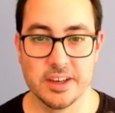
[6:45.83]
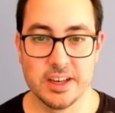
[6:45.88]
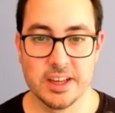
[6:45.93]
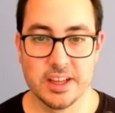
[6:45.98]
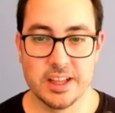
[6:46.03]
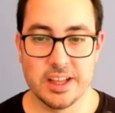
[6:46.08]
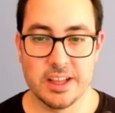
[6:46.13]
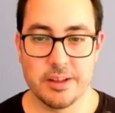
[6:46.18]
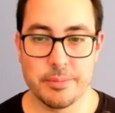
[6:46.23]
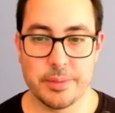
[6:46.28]

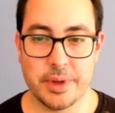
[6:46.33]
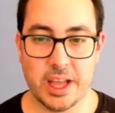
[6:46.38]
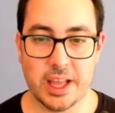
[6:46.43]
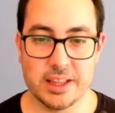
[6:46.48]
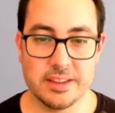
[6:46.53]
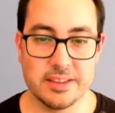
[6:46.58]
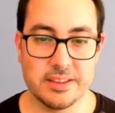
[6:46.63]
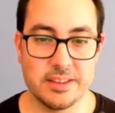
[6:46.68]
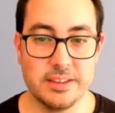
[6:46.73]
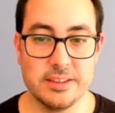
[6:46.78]

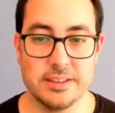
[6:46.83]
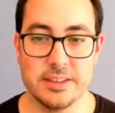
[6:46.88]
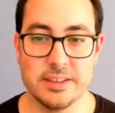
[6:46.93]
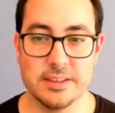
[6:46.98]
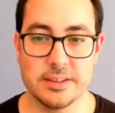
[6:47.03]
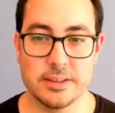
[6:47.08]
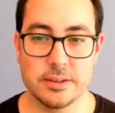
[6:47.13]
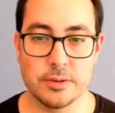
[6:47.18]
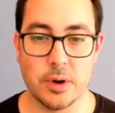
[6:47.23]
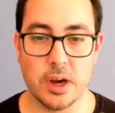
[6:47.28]
but this is
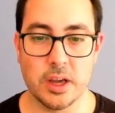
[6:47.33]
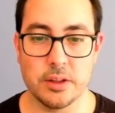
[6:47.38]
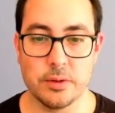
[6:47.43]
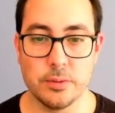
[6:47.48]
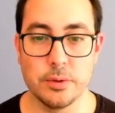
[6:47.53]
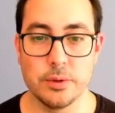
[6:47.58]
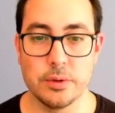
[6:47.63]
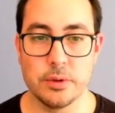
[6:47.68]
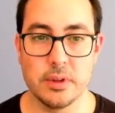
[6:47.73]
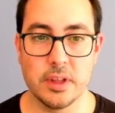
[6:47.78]
quite
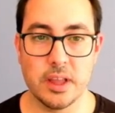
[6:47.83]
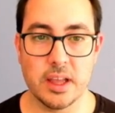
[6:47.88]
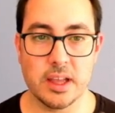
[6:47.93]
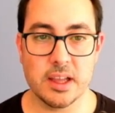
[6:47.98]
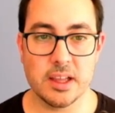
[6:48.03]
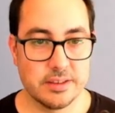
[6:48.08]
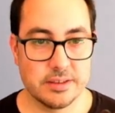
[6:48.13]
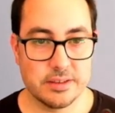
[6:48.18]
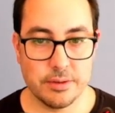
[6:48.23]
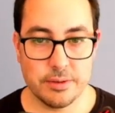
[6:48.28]
good.
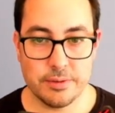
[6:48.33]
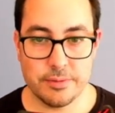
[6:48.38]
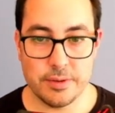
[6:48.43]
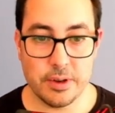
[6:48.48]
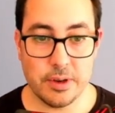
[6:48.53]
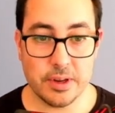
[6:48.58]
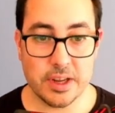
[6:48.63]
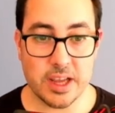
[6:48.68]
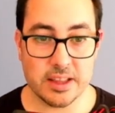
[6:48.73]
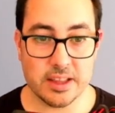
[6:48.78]
And if you
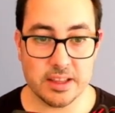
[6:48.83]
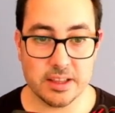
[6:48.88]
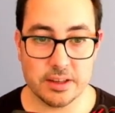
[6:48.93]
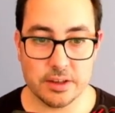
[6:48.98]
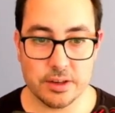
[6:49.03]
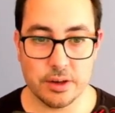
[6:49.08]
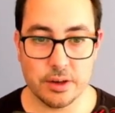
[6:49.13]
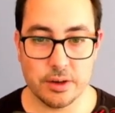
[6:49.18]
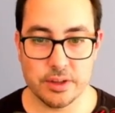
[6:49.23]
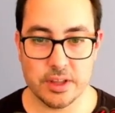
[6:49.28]
look at the
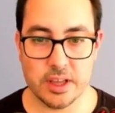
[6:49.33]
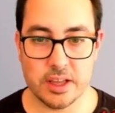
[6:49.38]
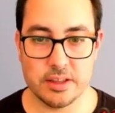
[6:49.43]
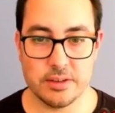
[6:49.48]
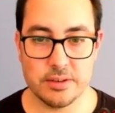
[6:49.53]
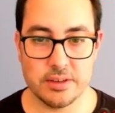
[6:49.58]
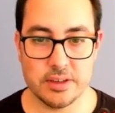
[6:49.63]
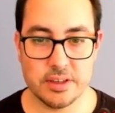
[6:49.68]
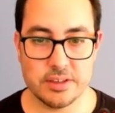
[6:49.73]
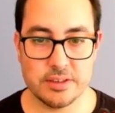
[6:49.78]
code that you
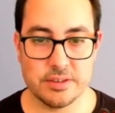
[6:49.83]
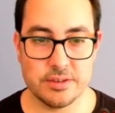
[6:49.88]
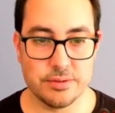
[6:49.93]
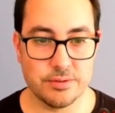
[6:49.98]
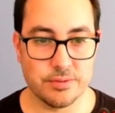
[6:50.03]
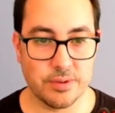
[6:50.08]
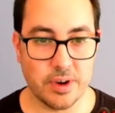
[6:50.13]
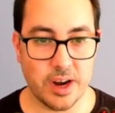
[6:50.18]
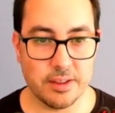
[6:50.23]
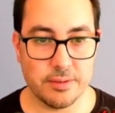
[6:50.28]
need to
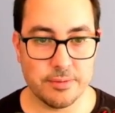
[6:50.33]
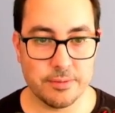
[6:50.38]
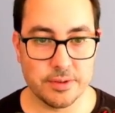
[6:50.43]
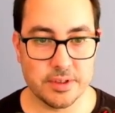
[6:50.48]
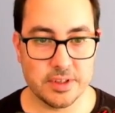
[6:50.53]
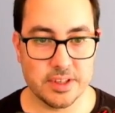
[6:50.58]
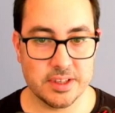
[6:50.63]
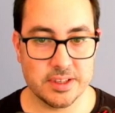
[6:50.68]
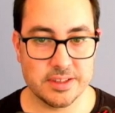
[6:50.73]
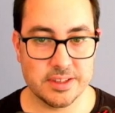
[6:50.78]
write for
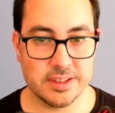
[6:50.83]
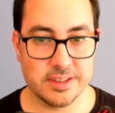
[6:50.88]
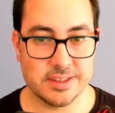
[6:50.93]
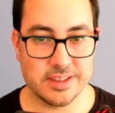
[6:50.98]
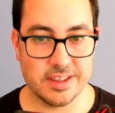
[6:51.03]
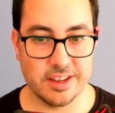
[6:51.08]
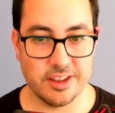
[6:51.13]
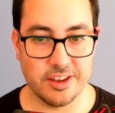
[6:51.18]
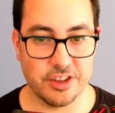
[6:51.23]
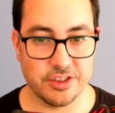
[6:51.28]
this, it's a
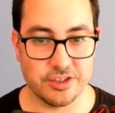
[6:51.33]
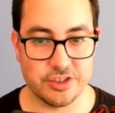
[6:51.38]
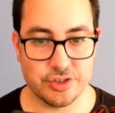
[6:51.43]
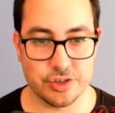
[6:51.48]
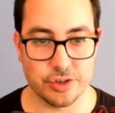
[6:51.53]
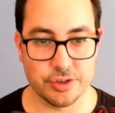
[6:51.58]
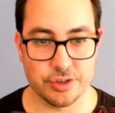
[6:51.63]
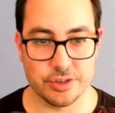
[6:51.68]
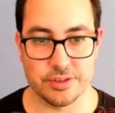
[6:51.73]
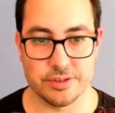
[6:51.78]
lot
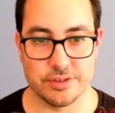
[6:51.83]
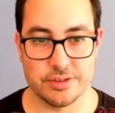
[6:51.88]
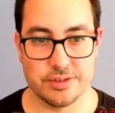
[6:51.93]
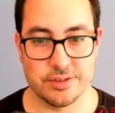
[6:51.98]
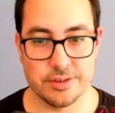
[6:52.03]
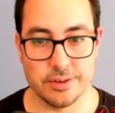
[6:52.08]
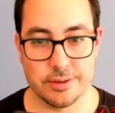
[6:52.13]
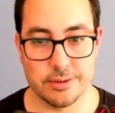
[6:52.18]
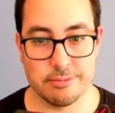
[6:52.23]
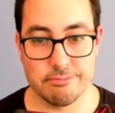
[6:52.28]
shorter.
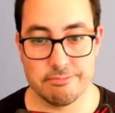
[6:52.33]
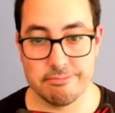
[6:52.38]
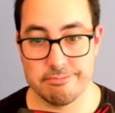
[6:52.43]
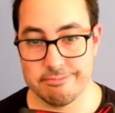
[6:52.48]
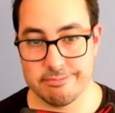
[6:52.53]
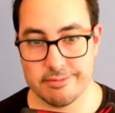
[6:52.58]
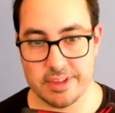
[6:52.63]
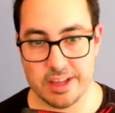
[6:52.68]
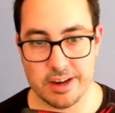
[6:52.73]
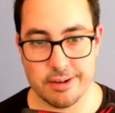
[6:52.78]
So
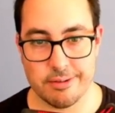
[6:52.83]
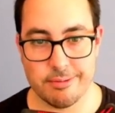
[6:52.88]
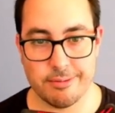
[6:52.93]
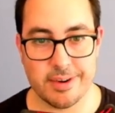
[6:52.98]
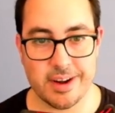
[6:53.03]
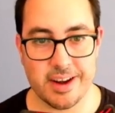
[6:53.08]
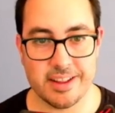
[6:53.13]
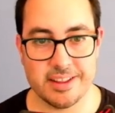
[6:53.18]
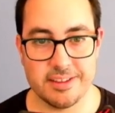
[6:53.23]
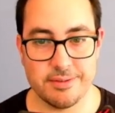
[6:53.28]
a
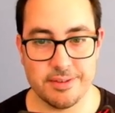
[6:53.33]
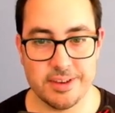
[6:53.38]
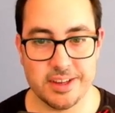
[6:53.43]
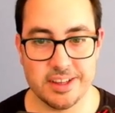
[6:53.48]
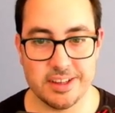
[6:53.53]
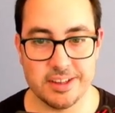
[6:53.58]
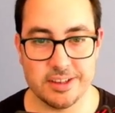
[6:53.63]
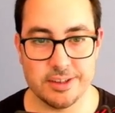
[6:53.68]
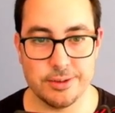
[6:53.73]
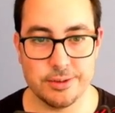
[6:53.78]
relatively
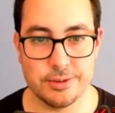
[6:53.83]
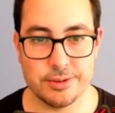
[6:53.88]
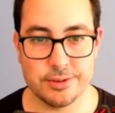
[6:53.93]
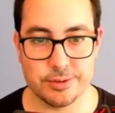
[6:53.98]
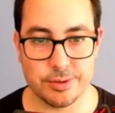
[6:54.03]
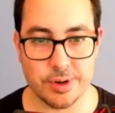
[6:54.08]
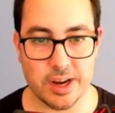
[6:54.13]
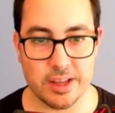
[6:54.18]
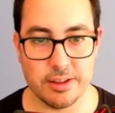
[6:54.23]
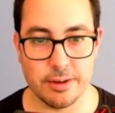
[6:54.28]
good
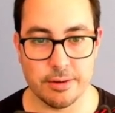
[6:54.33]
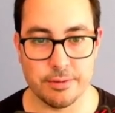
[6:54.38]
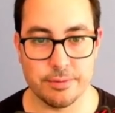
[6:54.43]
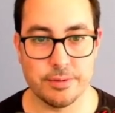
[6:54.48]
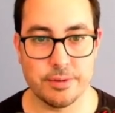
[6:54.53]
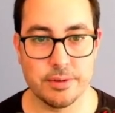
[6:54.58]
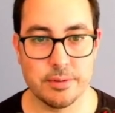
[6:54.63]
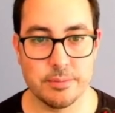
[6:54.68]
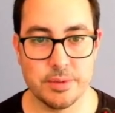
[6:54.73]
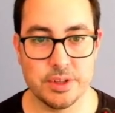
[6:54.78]
trade-off
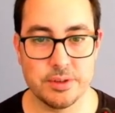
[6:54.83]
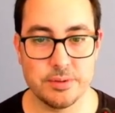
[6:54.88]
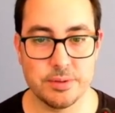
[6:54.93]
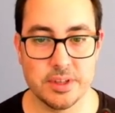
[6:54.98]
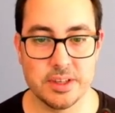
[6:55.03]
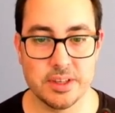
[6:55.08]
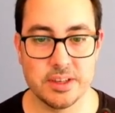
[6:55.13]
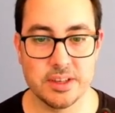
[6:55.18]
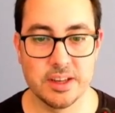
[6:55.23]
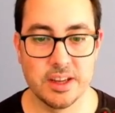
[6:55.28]

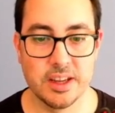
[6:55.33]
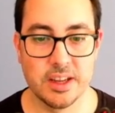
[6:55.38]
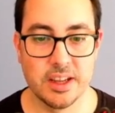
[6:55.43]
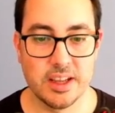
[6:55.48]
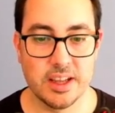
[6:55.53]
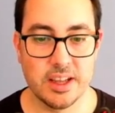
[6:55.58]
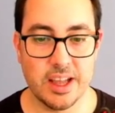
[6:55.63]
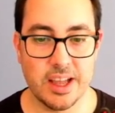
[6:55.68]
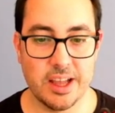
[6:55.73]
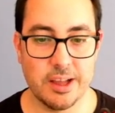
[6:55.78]
between
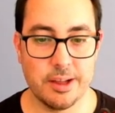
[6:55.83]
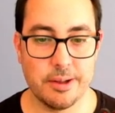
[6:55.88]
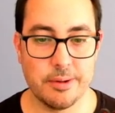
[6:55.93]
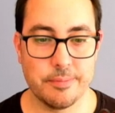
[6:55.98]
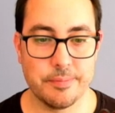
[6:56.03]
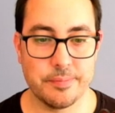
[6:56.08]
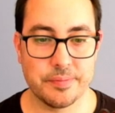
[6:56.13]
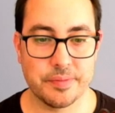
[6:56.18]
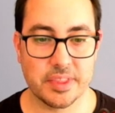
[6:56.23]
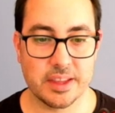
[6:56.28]

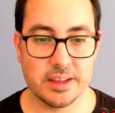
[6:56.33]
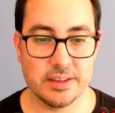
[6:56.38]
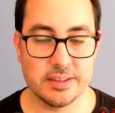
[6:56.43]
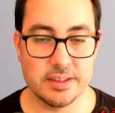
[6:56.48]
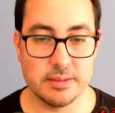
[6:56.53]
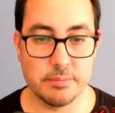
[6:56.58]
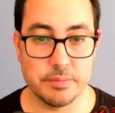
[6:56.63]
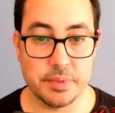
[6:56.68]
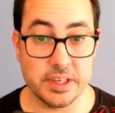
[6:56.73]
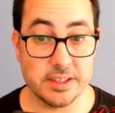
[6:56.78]

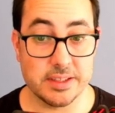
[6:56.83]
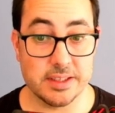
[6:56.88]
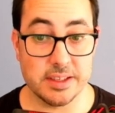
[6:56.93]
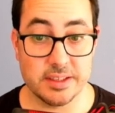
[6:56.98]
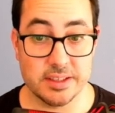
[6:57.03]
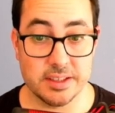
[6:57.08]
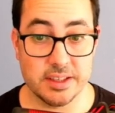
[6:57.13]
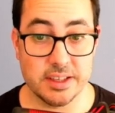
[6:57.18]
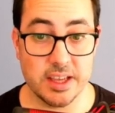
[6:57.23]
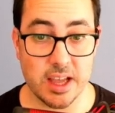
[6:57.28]

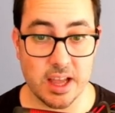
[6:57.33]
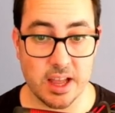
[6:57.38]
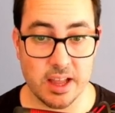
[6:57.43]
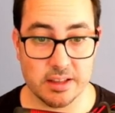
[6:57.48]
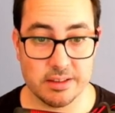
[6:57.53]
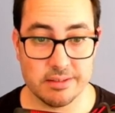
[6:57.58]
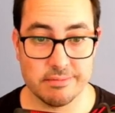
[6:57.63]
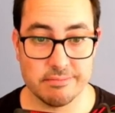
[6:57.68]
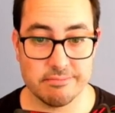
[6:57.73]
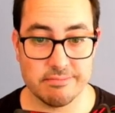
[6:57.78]
simplicity
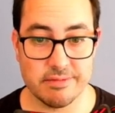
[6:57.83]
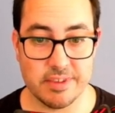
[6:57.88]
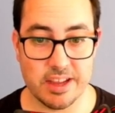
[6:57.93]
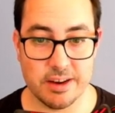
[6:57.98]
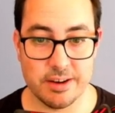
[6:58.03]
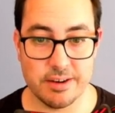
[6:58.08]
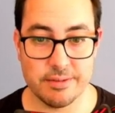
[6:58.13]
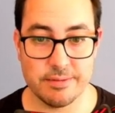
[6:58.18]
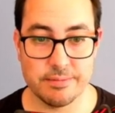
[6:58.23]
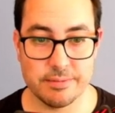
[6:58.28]
and
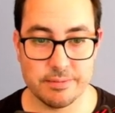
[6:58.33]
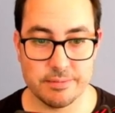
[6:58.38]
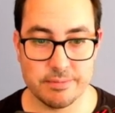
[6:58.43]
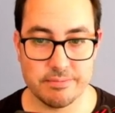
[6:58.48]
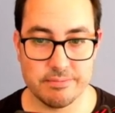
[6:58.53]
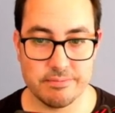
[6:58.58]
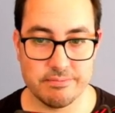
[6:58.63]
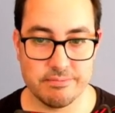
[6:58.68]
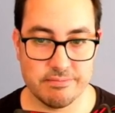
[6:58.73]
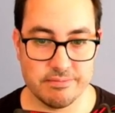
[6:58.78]

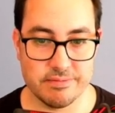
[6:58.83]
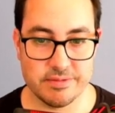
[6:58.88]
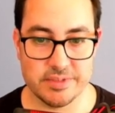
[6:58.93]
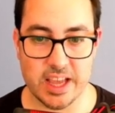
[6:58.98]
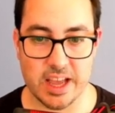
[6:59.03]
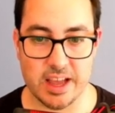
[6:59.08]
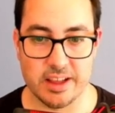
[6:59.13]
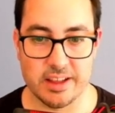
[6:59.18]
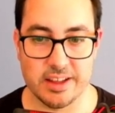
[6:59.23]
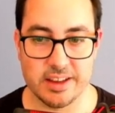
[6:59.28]

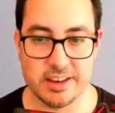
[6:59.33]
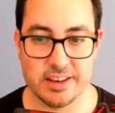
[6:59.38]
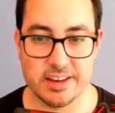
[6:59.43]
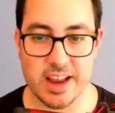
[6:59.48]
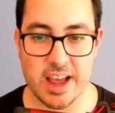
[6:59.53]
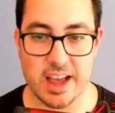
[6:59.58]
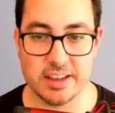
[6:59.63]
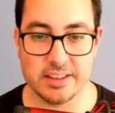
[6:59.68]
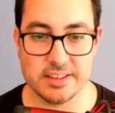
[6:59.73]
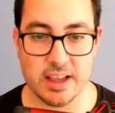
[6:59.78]
a
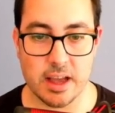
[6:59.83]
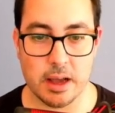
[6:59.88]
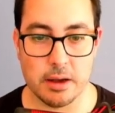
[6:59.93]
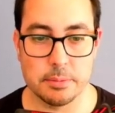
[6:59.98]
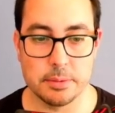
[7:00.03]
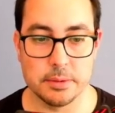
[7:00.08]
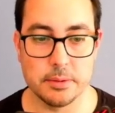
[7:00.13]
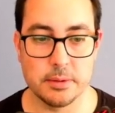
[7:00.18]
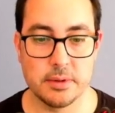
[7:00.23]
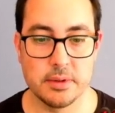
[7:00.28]
nice
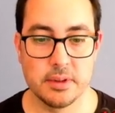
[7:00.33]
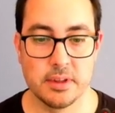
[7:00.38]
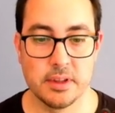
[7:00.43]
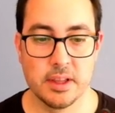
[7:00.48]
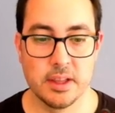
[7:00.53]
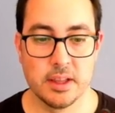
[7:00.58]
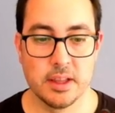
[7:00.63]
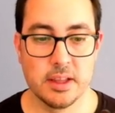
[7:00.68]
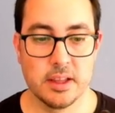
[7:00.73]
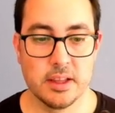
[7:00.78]
output.
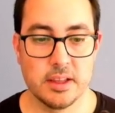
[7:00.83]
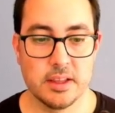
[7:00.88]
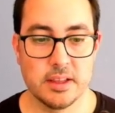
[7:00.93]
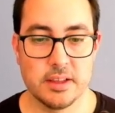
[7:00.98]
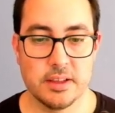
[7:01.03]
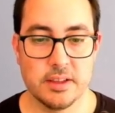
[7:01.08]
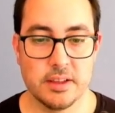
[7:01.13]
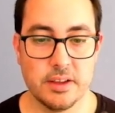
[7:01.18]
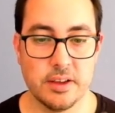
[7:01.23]
Okay,